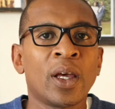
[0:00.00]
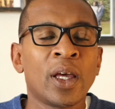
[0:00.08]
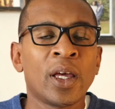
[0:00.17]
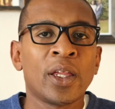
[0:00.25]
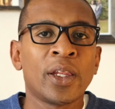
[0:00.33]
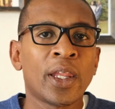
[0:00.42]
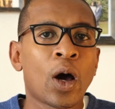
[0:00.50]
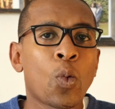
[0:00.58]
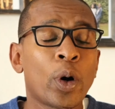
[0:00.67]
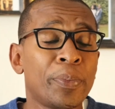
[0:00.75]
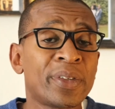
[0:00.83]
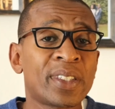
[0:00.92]
Now, what
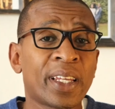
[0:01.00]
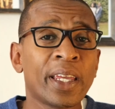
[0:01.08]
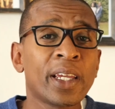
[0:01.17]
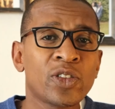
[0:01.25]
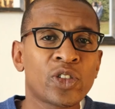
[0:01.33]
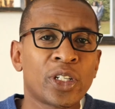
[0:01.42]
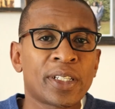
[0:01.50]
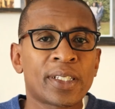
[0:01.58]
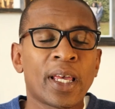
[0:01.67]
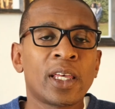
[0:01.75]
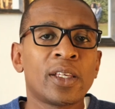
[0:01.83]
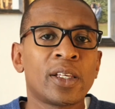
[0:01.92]
Mr. King is going to say
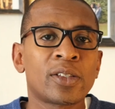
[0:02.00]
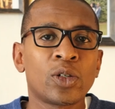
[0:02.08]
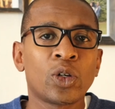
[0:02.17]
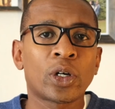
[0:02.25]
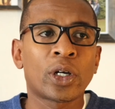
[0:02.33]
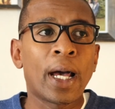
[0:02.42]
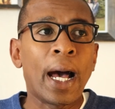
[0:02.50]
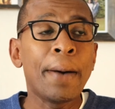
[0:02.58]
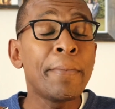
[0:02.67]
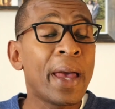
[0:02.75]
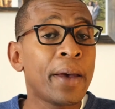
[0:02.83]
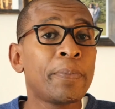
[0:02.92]
is, look, I'm
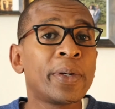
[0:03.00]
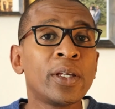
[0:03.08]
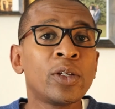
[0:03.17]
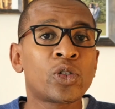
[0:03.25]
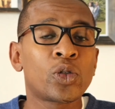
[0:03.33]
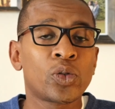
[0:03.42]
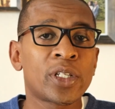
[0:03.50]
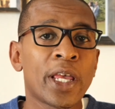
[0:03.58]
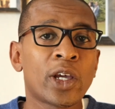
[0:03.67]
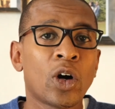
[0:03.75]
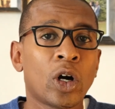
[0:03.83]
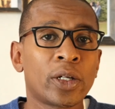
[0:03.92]
happy to take
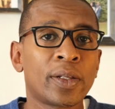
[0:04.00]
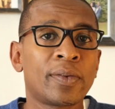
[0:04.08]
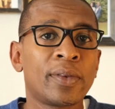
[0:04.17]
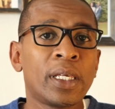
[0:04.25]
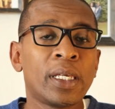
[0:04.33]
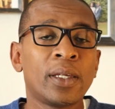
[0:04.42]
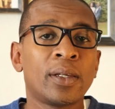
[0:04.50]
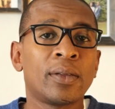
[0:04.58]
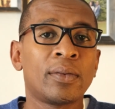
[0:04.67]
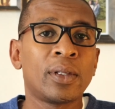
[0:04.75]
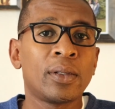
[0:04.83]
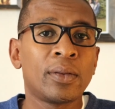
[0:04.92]
on the
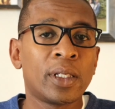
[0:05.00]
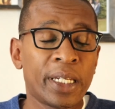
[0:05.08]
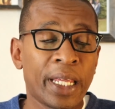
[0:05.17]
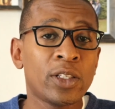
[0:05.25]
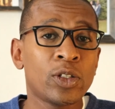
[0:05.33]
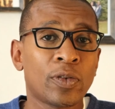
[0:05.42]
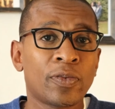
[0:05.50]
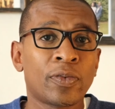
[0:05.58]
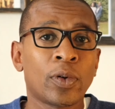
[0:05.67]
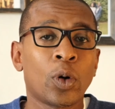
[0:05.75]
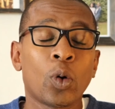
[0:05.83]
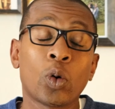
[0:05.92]
debt of,
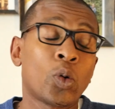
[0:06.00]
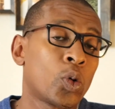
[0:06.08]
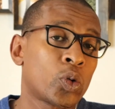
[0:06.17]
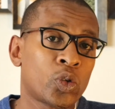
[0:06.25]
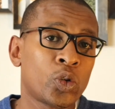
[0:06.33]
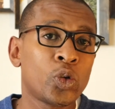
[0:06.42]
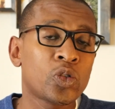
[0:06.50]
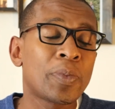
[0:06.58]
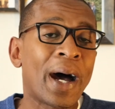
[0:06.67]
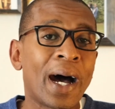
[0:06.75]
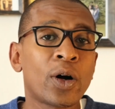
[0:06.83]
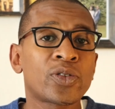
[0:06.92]
or to use my
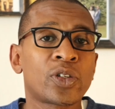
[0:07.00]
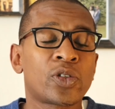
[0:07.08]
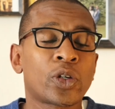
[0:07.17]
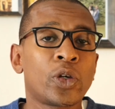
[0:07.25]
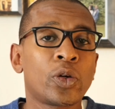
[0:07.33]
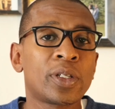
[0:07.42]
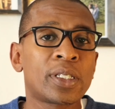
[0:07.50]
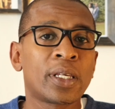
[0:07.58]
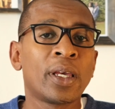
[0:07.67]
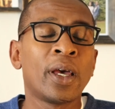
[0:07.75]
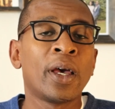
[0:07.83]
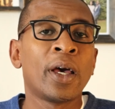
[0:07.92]
house as security
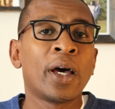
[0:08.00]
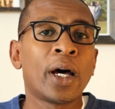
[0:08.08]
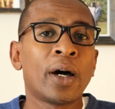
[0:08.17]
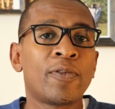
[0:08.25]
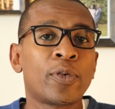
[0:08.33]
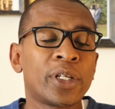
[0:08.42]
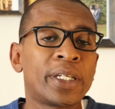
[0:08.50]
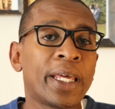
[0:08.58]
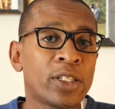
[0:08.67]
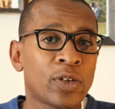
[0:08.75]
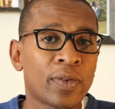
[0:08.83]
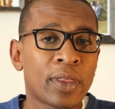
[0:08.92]
for the debt of the
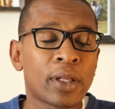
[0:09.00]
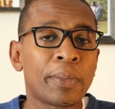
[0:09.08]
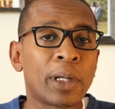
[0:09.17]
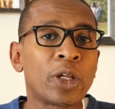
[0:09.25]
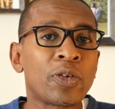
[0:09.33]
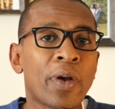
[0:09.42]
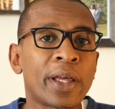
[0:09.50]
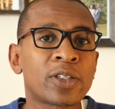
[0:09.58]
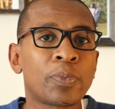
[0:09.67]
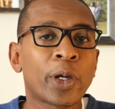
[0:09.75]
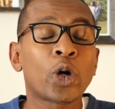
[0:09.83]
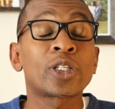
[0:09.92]
3 million rands,
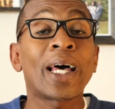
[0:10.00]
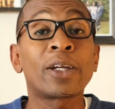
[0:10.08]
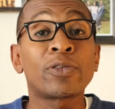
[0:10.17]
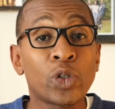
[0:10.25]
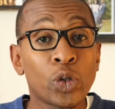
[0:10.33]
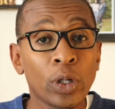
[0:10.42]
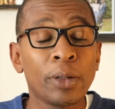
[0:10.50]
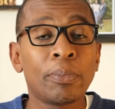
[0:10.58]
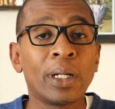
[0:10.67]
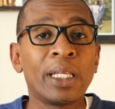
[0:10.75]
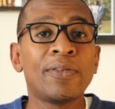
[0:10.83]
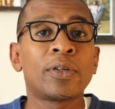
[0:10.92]
because I truly believe
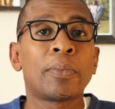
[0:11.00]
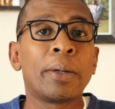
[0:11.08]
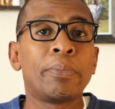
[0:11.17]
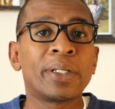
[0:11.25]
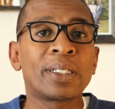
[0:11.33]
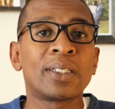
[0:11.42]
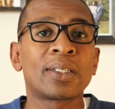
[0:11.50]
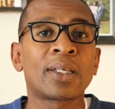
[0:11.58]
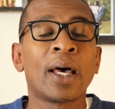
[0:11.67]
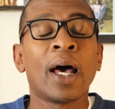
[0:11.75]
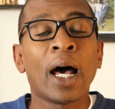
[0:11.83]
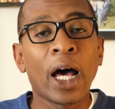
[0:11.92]
in my business.
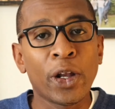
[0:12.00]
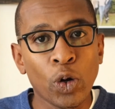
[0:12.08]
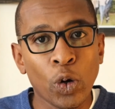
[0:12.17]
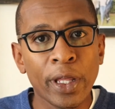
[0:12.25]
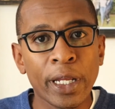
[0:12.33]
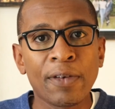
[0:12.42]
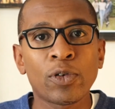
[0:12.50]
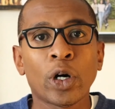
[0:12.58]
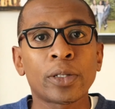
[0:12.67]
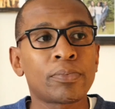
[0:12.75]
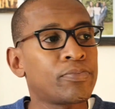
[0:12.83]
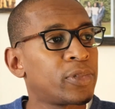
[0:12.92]
I know that I've got
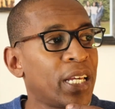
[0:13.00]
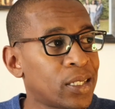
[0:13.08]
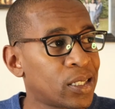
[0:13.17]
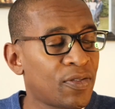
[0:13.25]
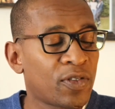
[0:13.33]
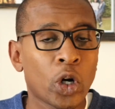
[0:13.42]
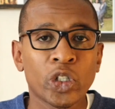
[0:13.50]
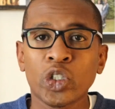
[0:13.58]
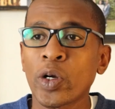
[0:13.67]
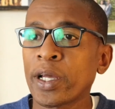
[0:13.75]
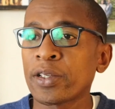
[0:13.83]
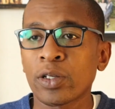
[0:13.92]
tentative contracts
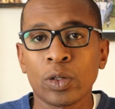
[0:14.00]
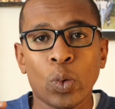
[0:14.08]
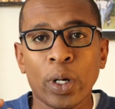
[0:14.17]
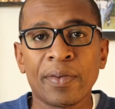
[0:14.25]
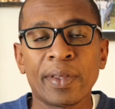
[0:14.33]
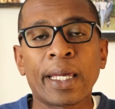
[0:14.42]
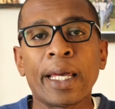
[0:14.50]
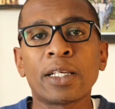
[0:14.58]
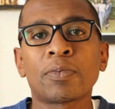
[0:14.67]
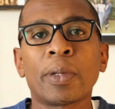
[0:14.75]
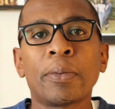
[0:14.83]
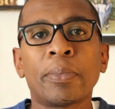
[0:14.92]
and whatever the case may be.